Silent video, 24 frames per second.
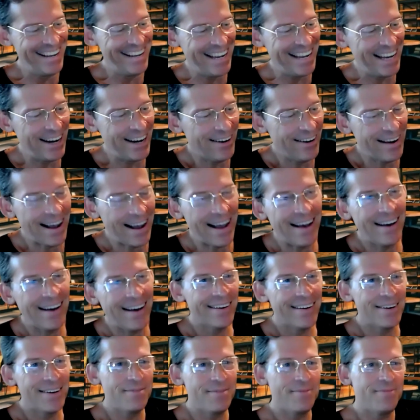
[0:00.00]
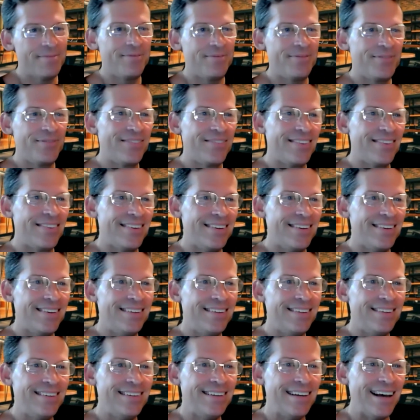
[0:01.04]
you know, uh,
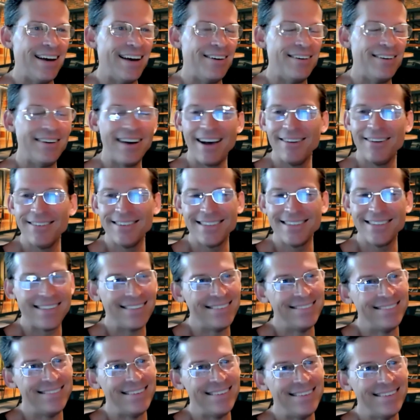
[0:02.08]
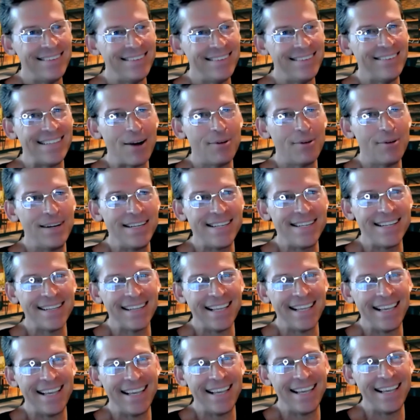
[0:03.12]
I, I, was I was out
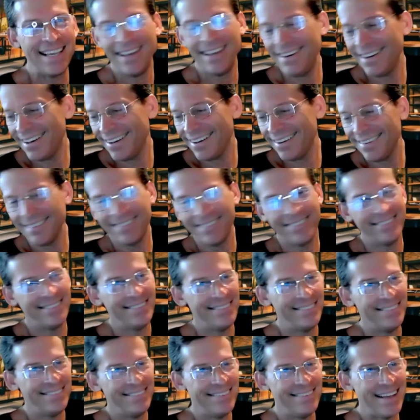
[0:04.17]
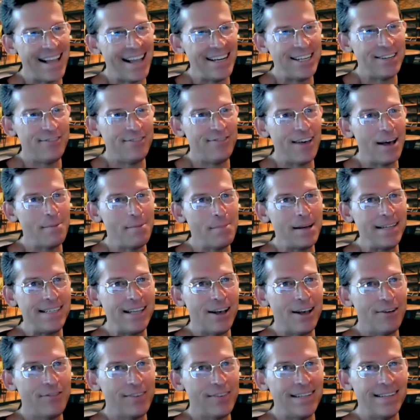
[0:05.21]
recently and uh, I just found
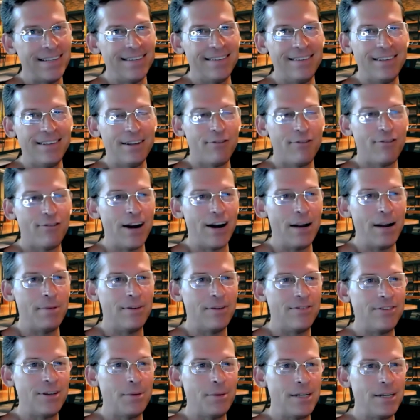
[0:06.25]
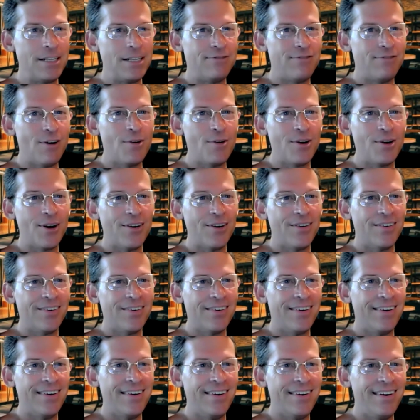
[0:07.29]
myself in the frame of somebody's photo,
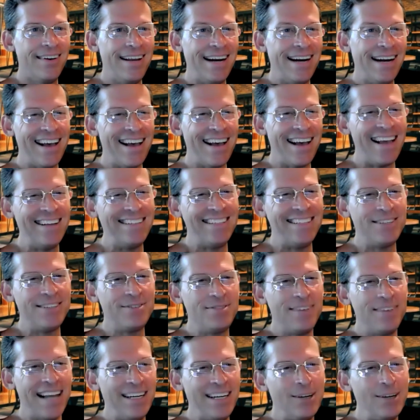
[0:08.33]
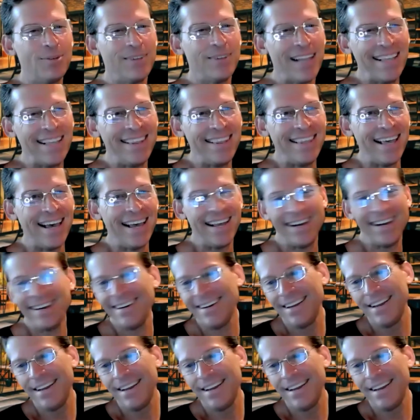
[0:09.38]
and I, I just I don't like that,